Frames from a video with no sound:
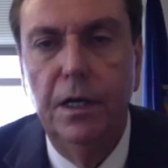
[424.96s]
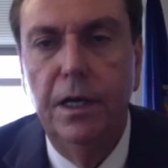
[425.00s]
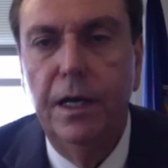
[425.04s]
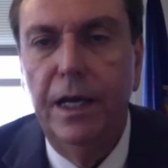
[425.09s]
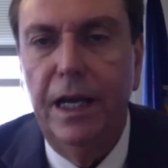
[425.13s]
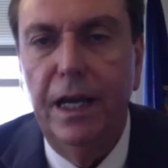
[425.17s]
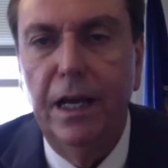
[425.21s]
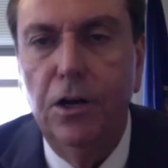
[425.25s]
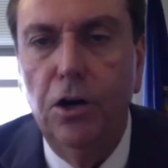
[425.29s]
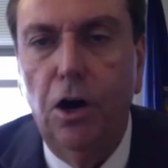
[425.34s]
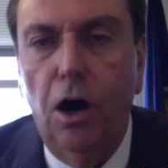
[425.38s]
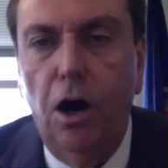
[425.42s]

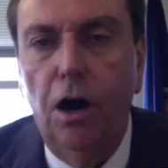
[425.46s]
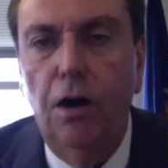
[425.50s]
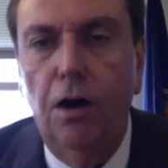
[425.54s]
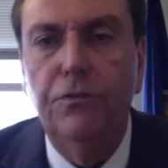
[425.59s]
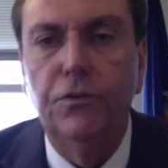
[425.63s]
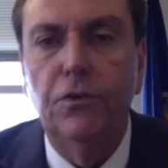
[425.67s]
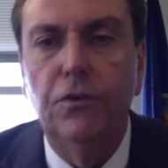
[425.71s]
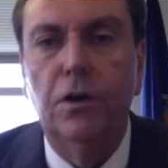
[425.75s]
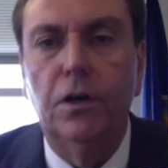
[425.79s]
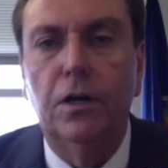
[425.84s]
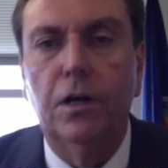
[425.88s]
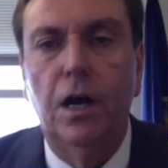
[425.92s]
in golf
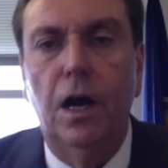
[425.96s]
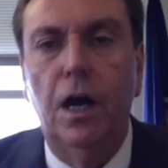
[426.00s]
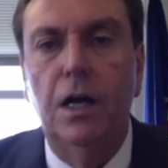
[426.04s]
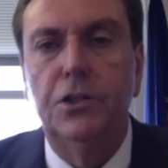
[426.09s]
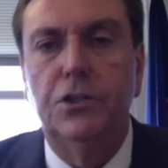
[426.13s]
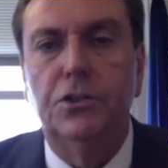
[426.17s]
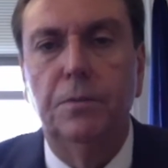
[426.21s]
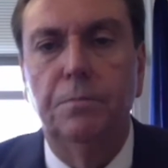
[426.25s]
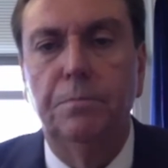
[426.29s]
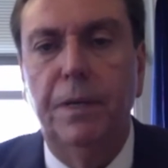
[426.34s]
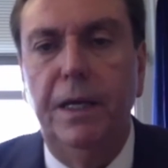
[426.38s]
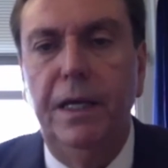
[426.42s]
or a
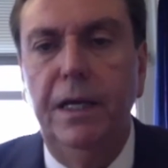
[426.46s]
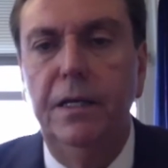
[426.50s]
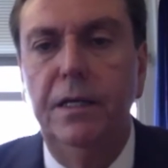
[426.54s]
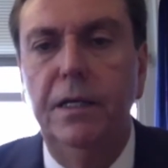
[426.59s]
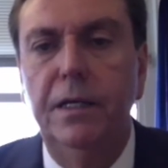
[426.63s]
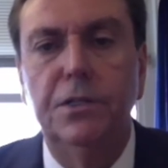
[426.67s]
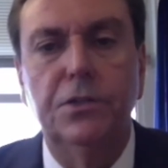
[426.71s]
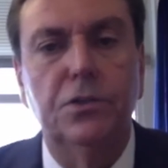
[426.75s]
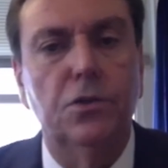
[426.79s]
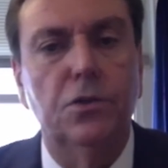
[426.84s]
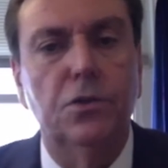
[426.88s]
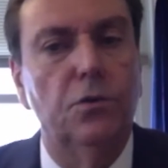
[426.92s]
concert
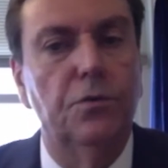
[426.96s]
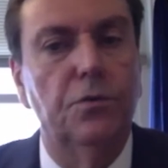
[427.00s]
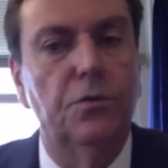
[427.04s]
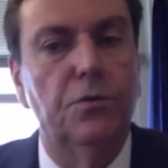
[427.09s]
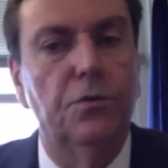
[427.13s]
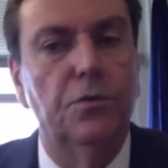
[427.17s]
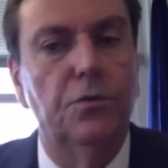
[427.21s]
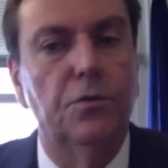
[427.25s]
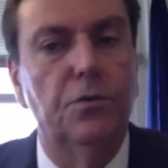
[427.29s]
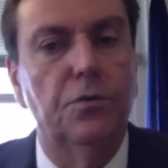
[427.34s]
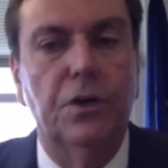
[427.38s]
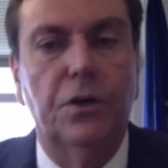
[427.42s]
pianist or the
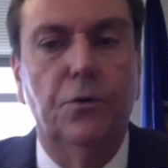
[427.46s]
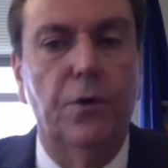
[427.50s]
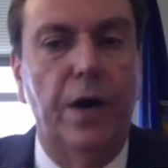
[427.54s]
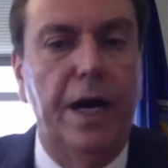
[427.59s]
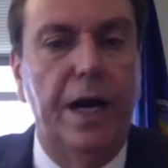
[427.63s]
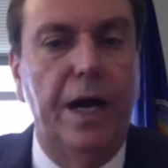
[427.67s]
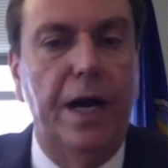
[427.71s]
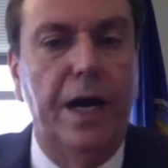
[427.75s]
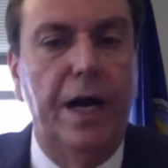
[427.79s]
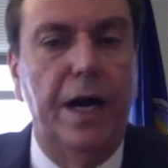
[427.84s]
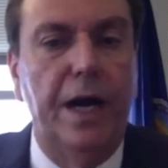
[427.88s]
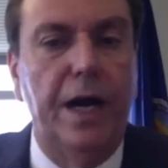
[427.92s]
greatest
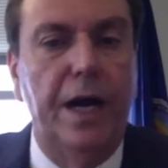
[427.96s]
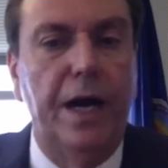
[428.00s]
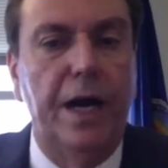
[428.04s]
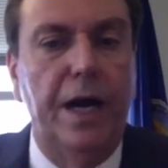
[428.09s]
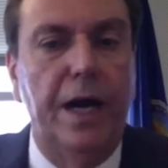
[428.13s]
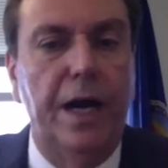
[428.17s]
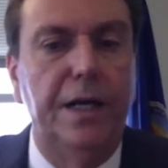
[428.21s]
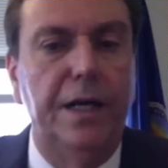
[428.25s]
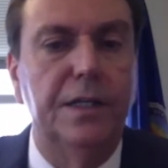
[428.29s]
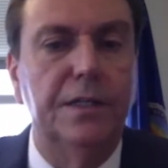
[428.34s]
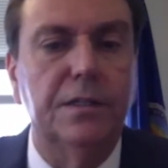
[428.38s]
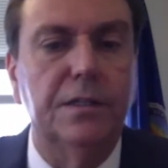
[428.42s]

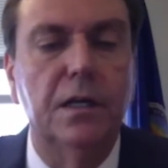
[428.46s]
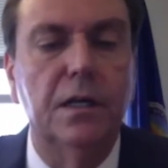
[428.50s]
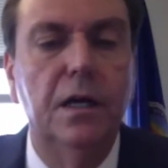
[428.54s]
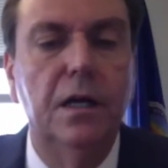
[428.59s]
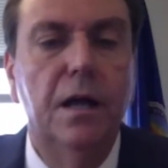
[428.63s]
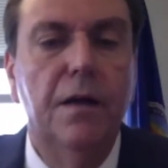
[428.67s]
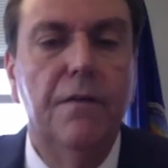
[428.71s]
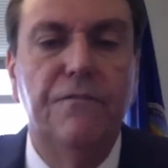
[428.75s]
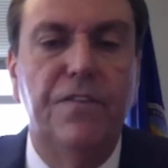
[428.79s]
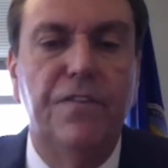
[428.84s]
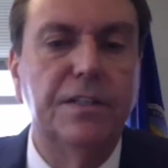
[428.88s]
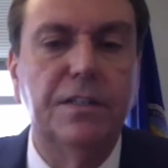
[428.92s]
physicist
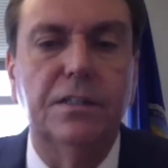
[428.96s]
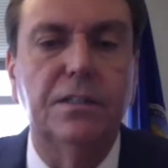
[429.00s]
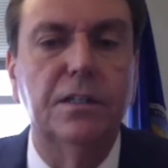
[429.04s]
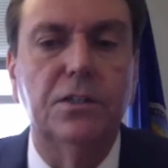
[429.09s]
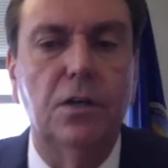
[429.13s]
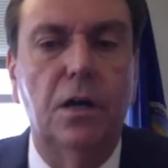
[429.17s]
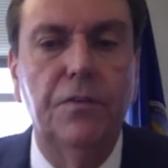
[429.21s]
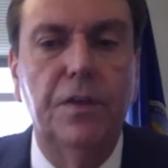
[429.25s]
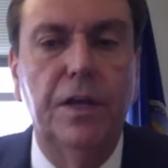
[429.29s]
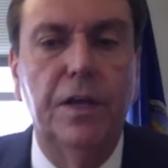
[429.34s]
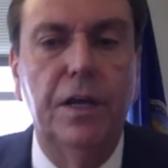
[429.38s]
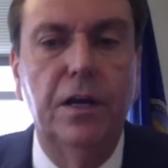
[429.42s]
on the
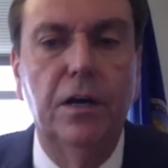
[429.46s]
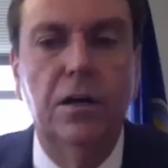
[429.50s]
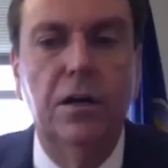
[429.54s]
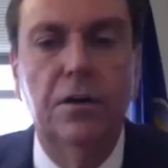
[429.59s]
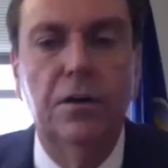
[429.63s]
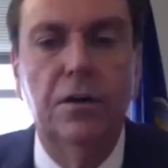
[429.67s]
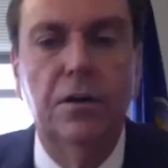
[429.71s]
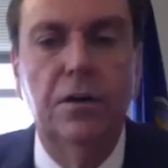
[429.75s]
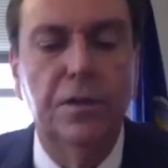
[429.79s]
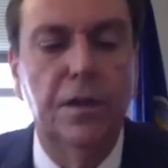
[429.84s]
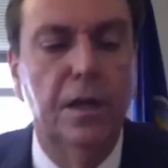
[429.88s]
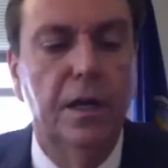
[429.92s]
earth,
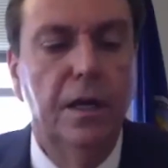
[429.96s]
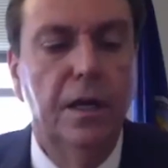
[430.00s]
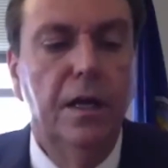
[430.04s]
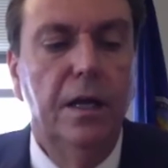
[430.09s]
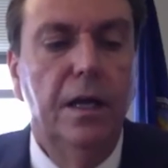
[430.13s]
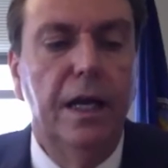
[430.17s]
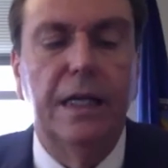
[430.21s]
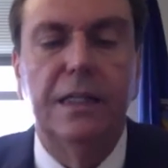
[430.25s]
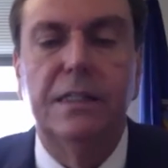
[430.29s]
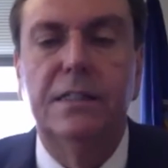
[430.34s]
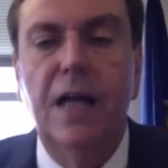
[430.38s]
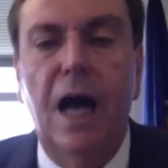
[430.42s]
is
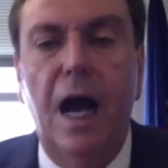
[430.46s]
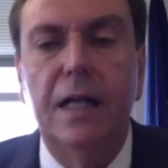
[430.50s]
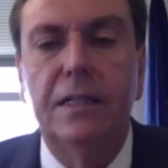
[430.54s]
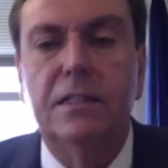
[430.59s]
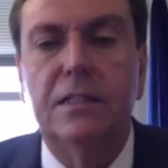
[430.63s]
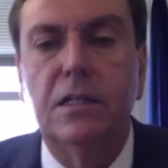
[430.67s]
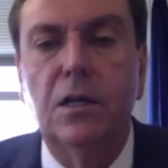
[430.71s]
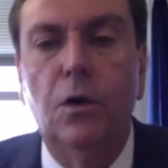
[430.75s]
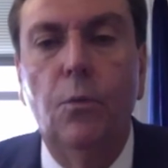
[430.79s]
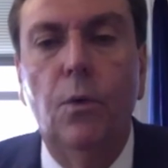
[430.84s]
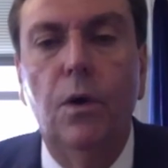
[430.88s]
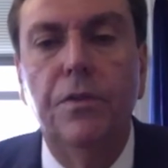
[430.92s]
not
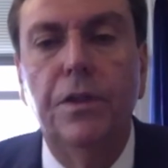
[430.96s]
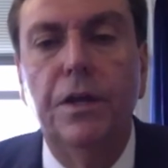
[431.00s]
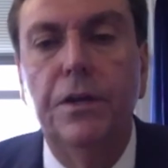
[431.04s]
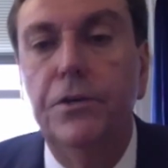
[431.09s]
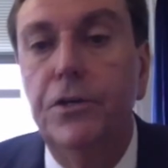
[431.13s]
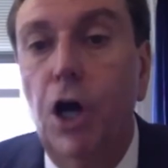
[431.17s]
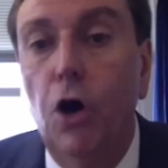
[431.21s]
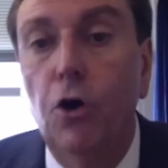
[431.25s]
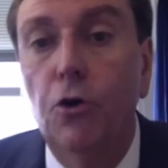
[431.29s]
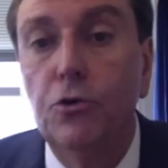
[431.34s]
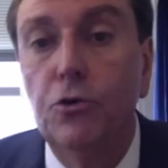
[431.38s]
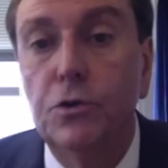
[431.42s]
someone that
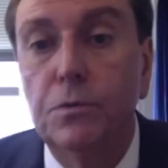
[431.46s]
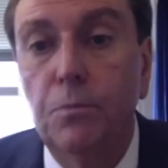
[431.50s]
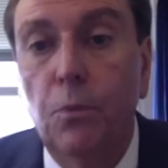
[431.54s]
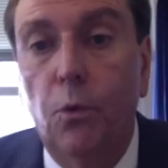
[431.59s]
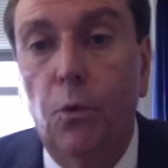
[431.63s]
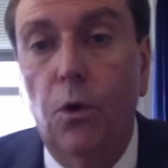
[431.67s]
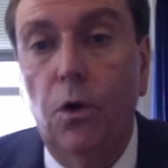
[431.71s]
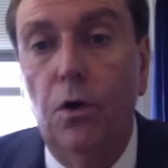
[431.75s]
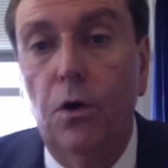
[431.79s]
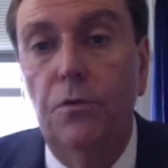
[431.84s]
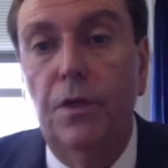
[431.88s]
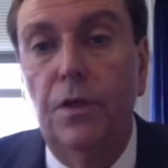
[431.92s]
knows
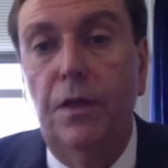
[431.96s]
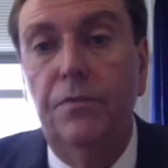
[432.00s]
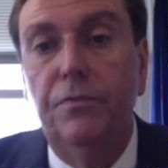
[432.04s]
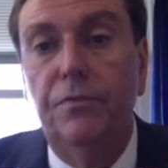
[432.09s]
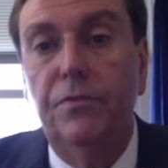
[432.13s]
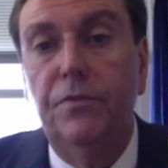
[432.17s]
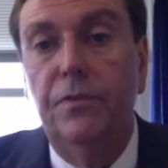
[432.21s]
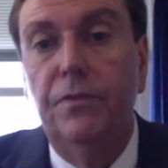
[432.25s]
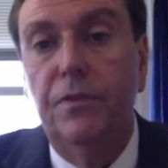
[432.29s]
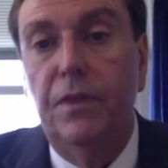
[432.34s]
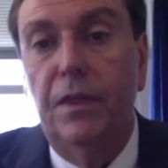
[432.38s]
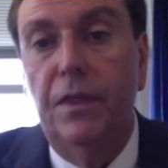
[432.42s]
more
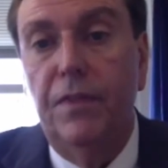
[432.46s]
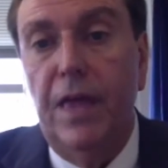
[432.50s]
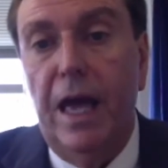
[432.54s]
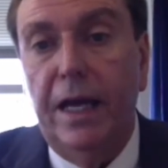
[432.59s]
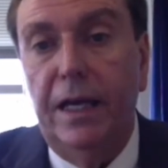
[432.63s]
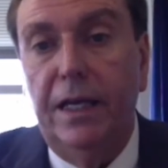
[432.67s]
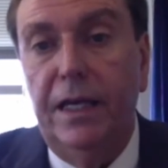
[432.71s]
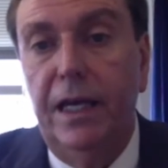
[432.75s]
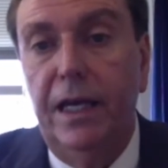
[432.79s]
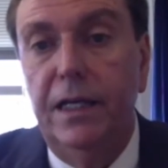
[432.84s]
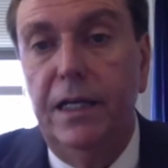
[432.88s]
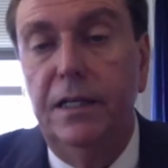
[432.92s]
than
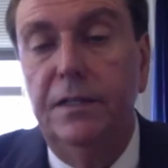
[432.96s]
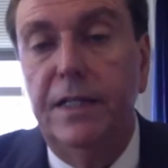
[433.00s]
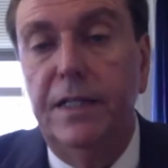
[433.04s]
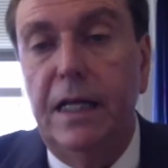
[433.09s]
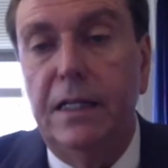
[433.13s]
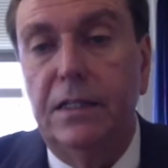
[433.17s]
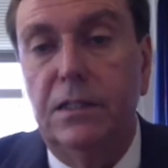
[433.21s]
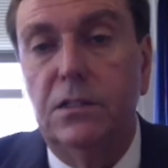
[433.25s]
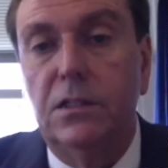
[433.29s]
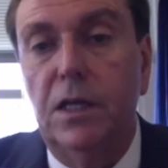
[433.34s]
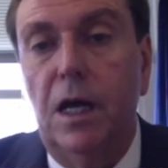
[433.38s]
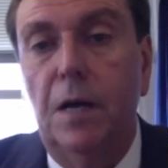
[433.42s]
that kid in
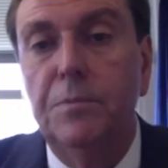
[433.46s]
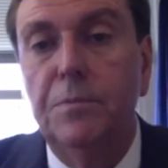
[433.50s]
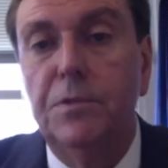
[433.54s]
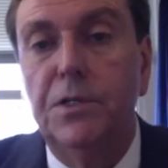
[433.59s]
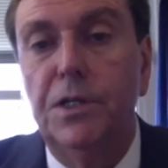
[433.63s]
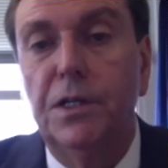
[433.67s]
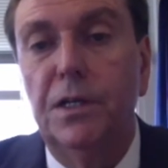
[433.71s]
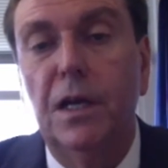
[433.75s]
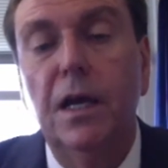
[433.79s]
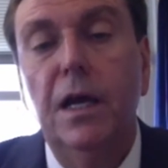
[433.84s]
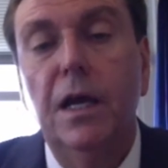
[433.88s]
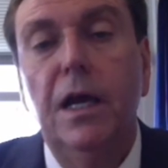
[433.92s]
that
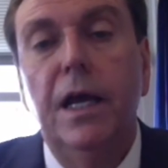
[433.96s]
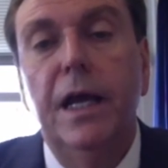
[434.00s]
subject.